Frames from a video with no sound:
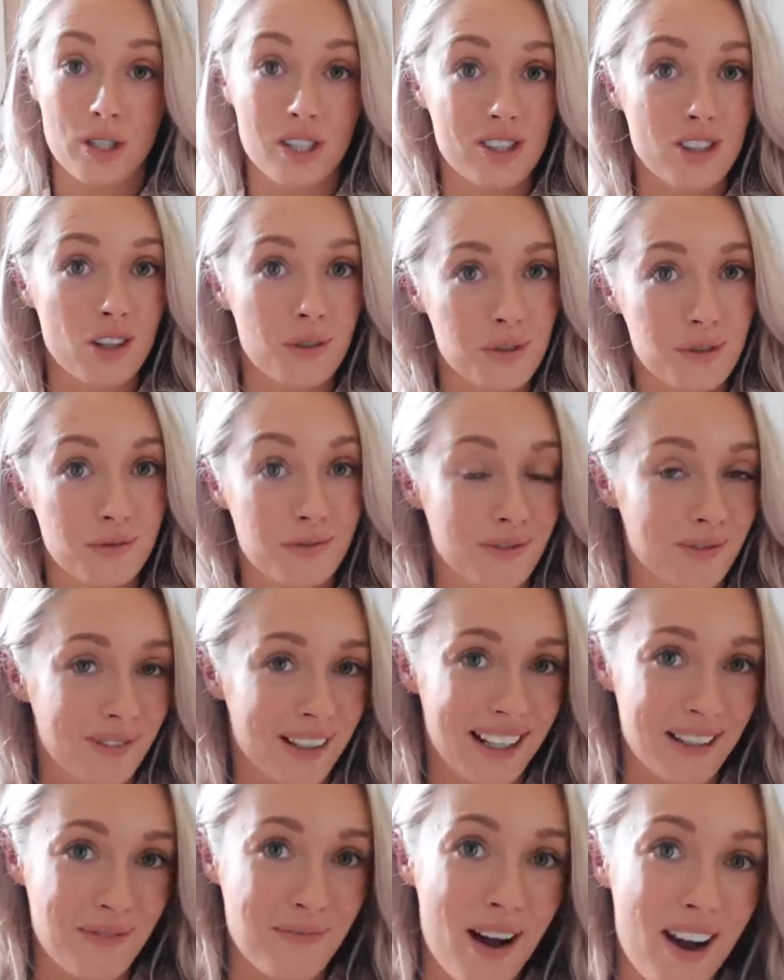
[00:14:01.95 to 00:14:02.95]
It stops them from
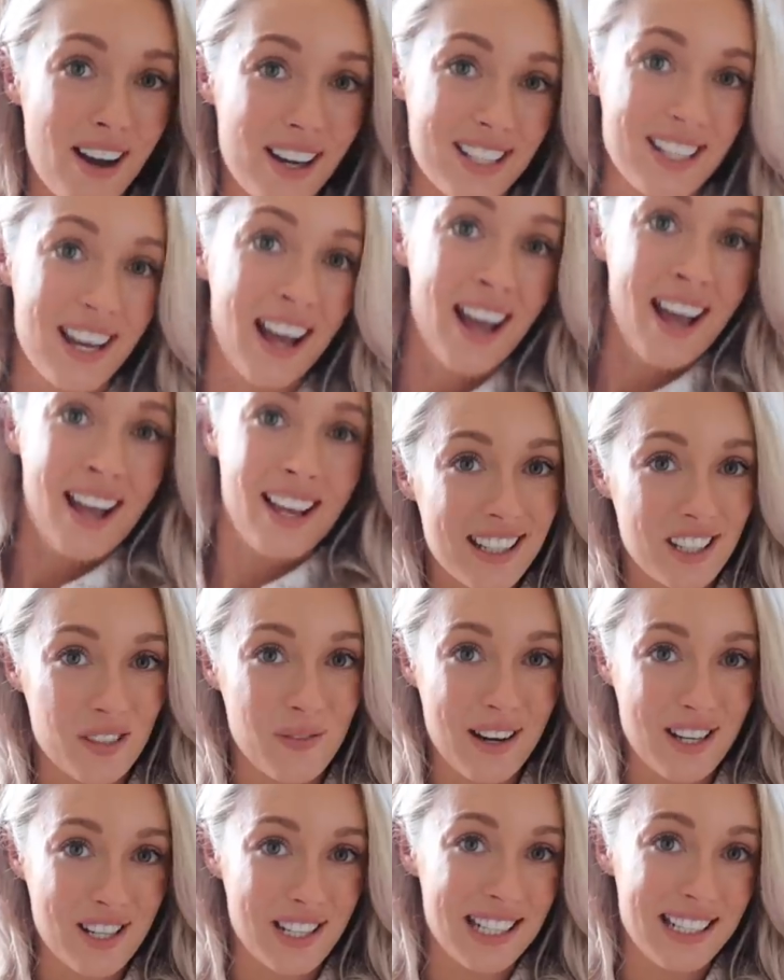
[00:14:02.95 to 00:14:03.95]
getting marked,
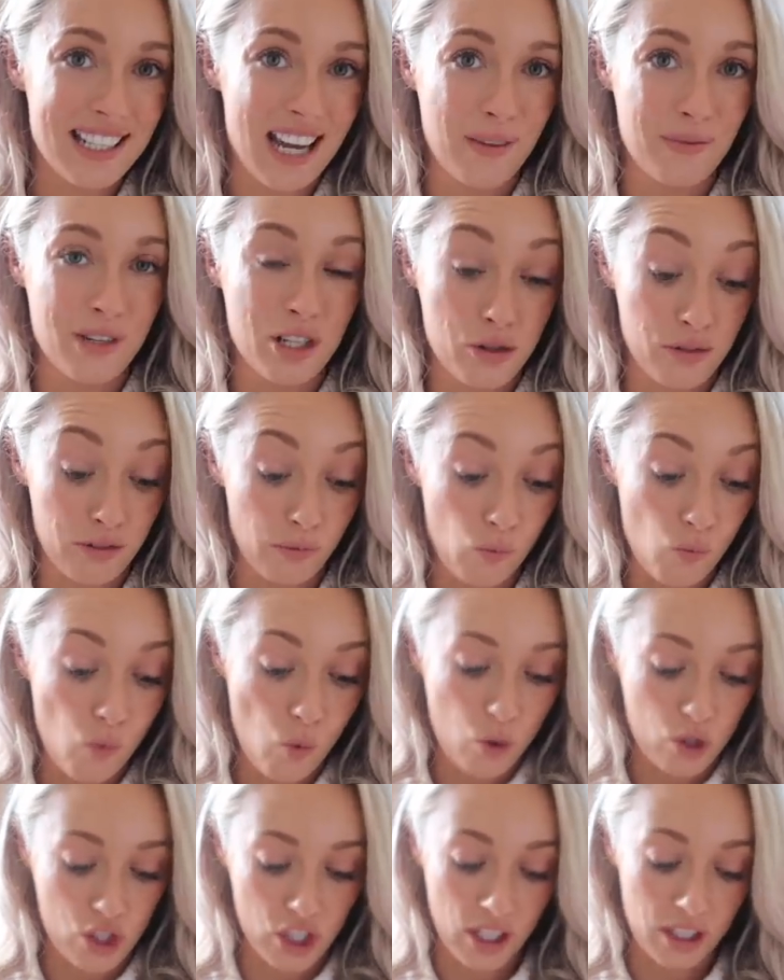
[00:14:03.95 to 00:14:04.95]
especially damage from
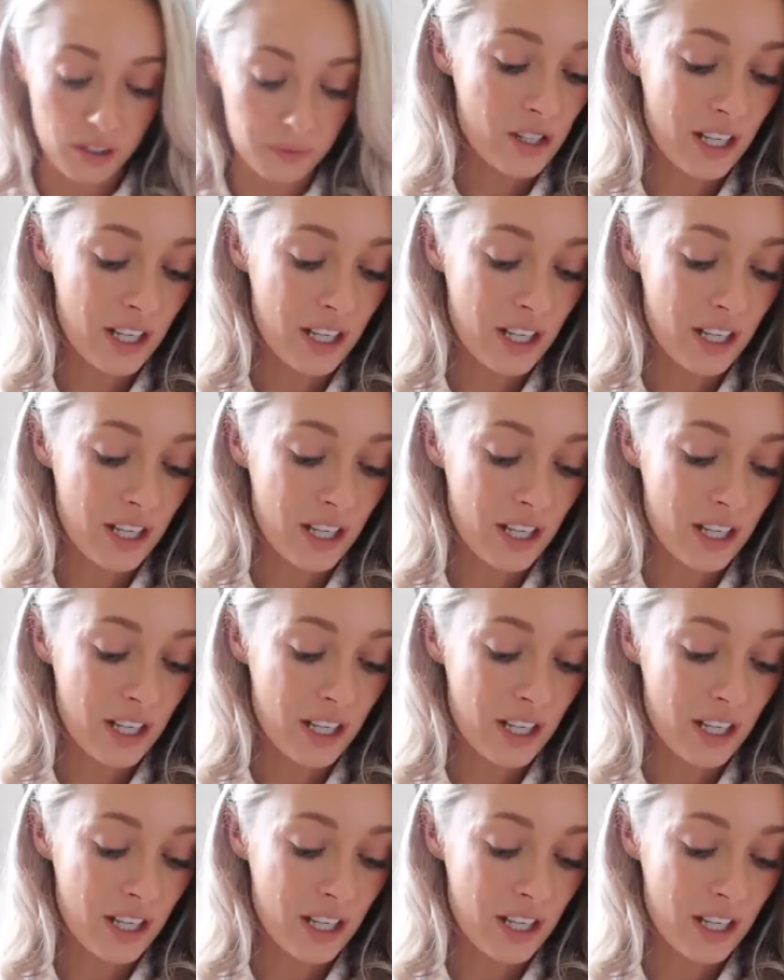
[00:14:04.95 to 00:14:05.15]
water.